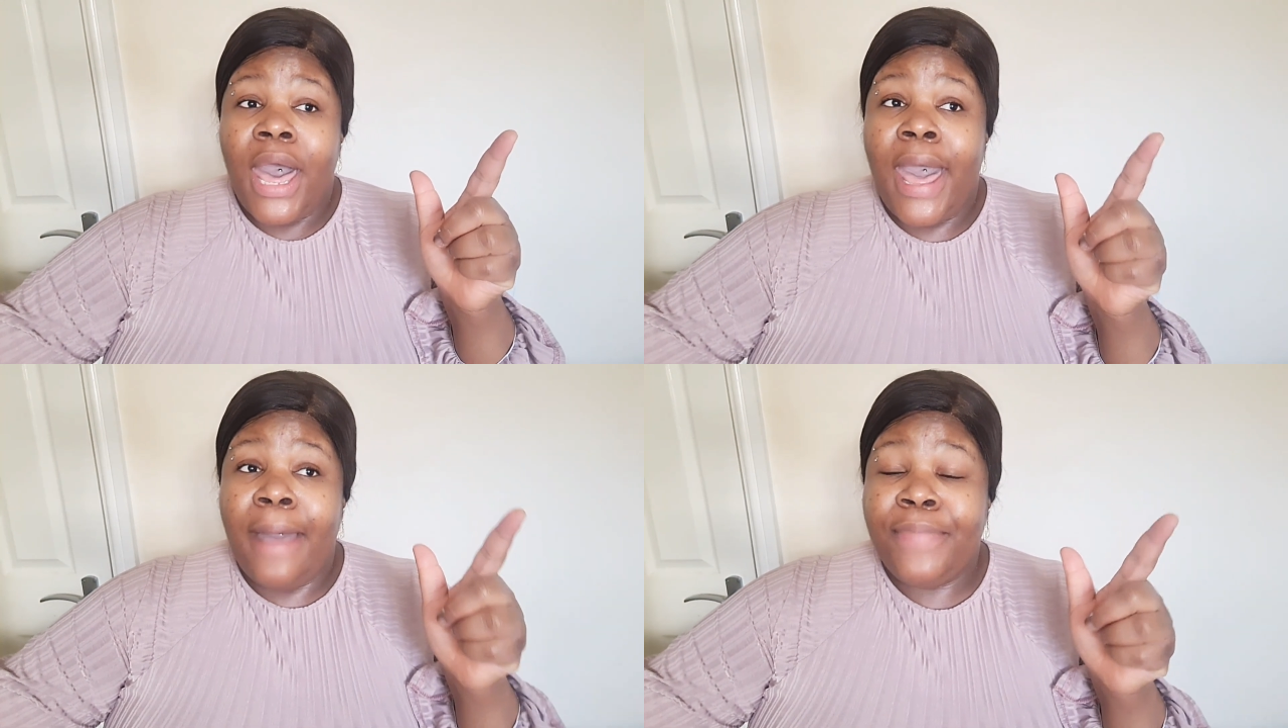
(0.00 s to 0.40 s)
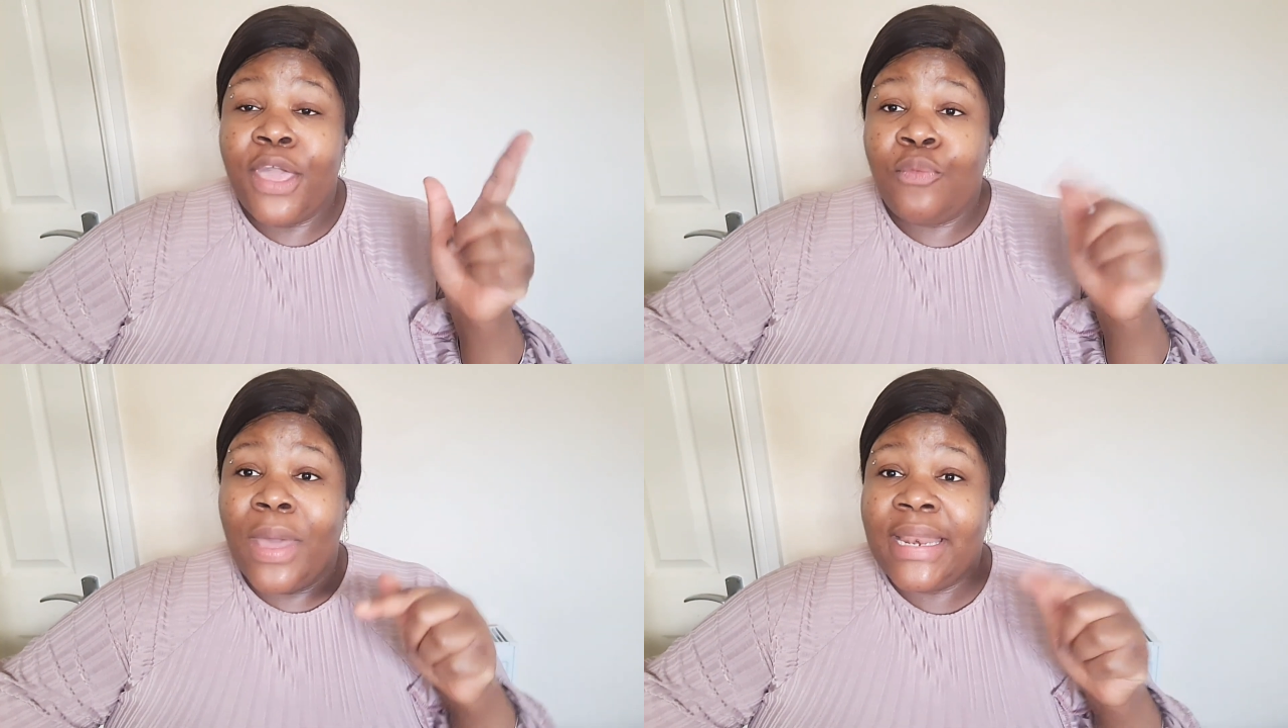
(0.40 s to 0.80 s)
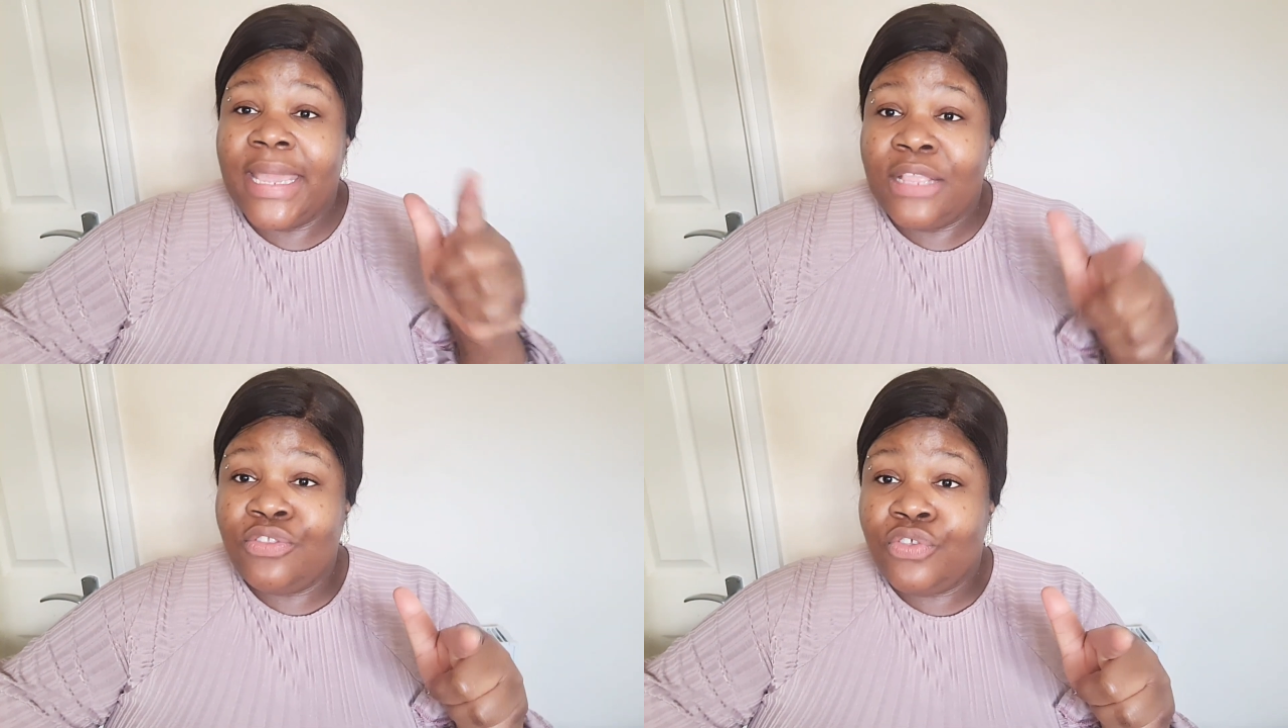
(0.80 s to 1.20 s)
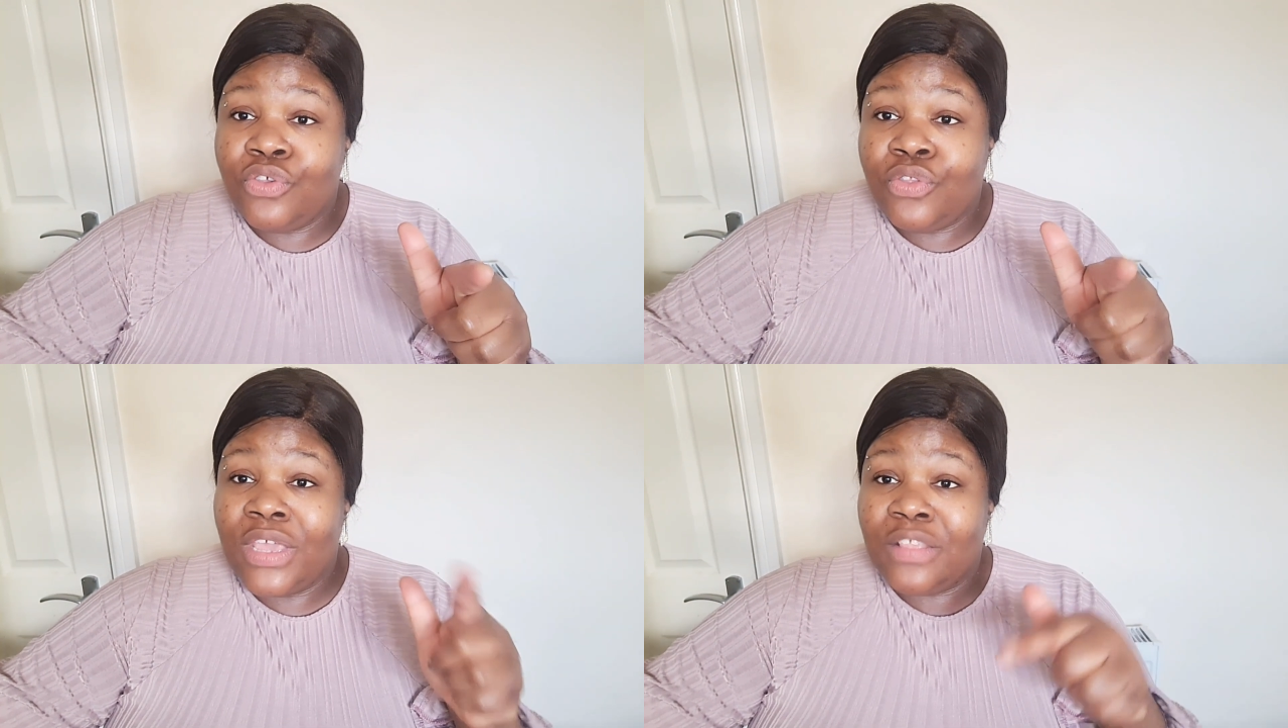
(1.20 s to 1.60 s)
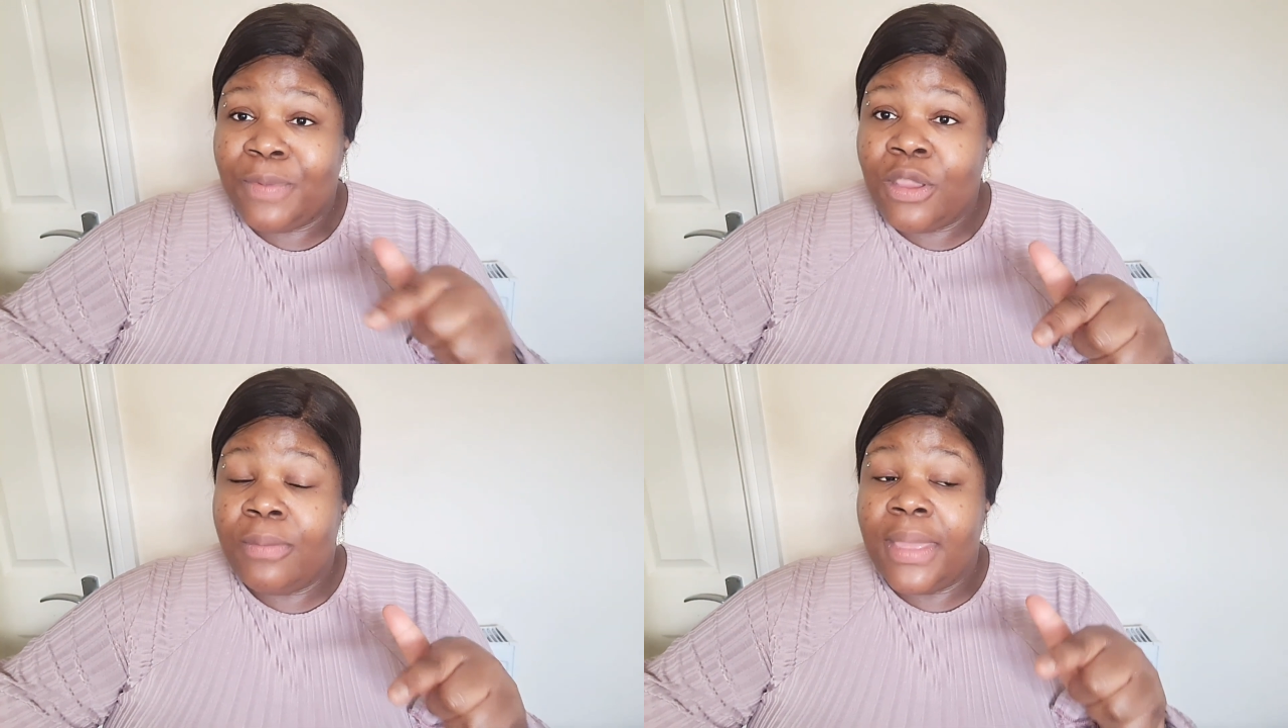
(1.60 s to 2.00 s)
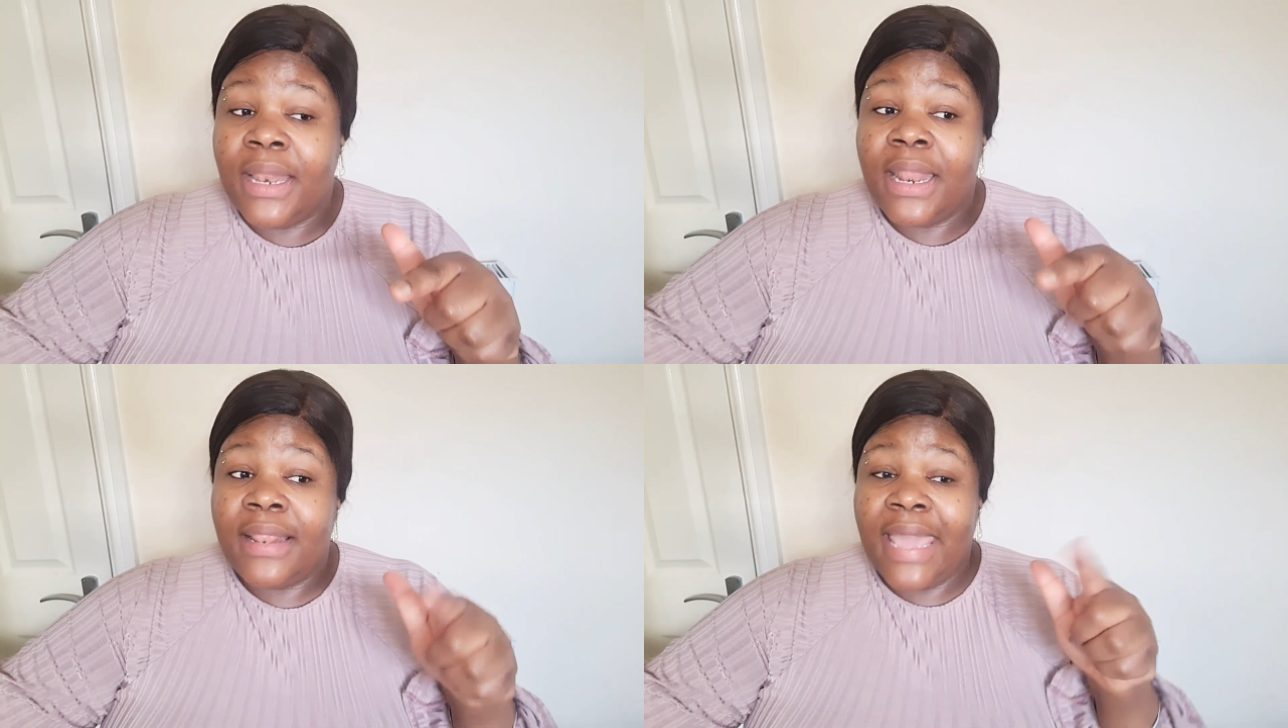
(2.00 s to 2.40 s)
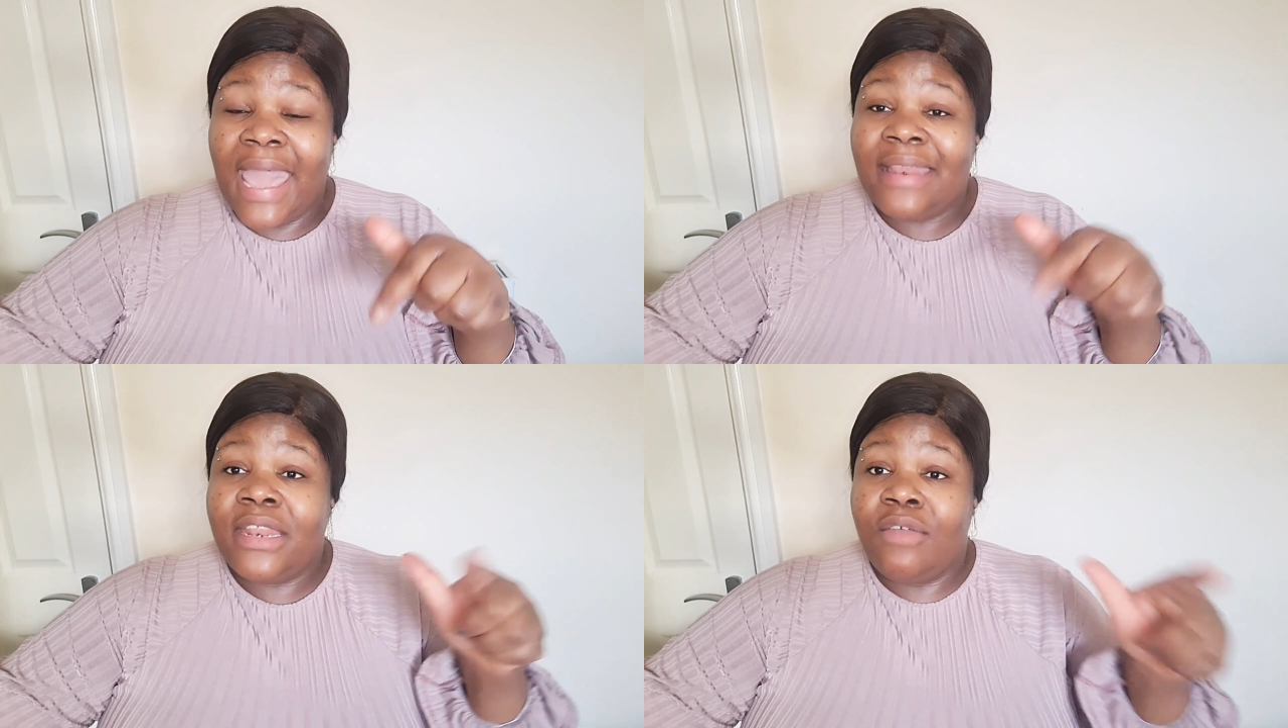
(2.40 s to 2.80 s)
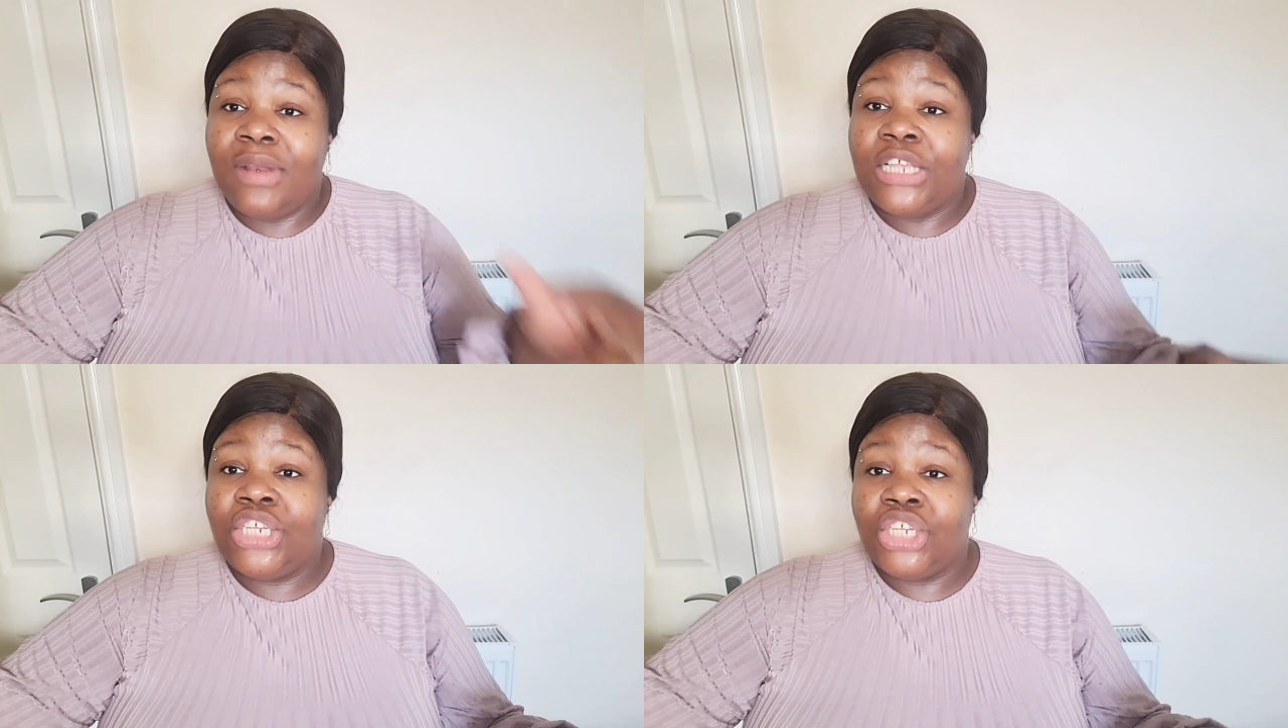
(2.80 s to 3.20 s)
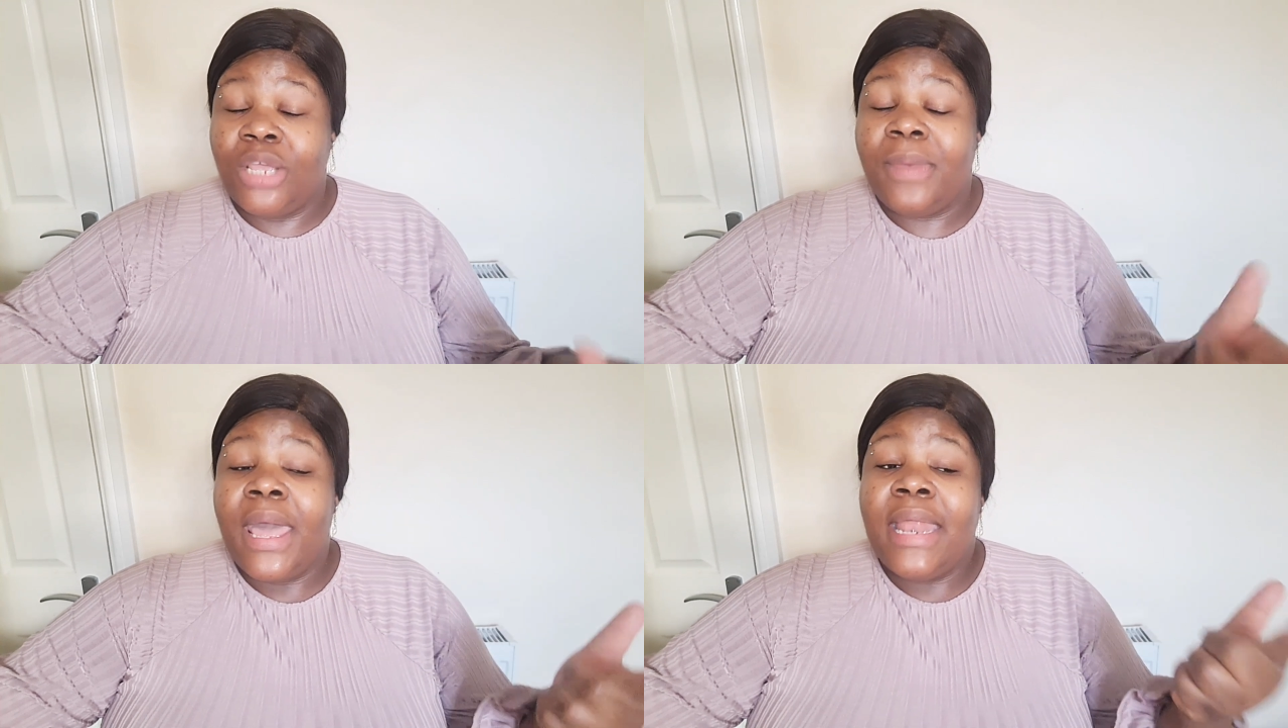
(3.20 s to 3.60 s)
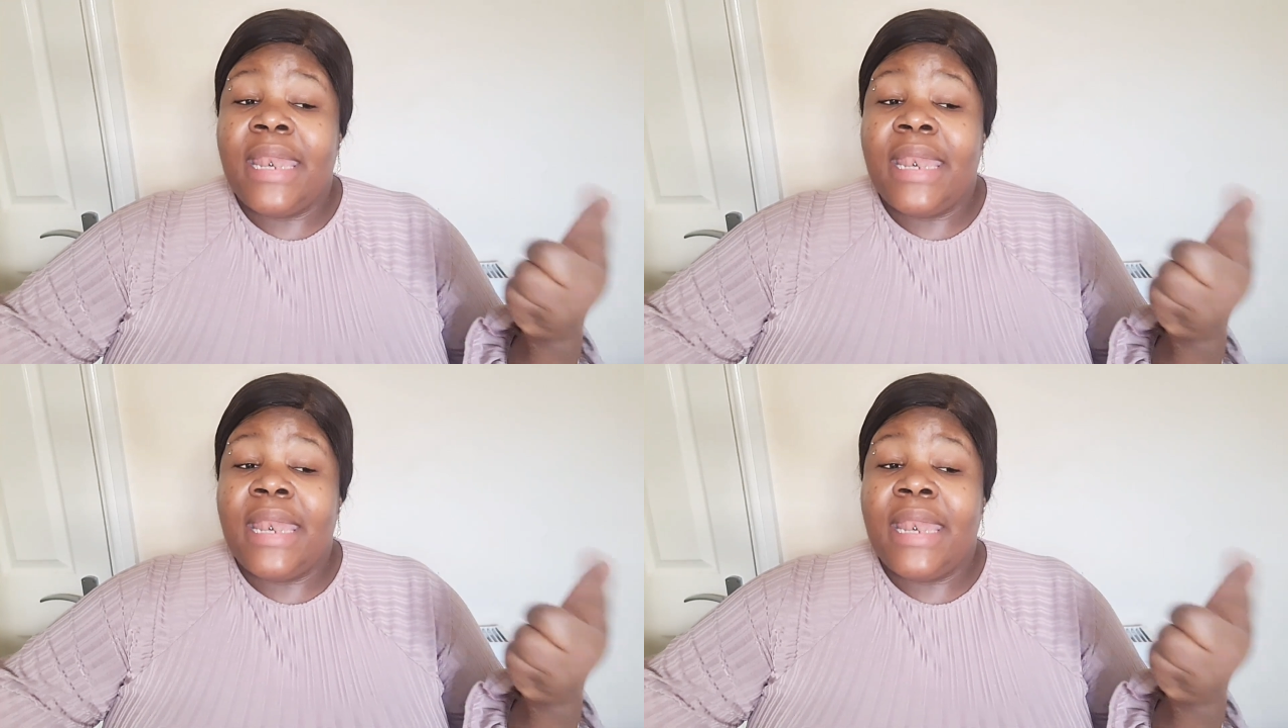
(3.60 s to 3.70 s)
they went into the experiment, they ended their relationship.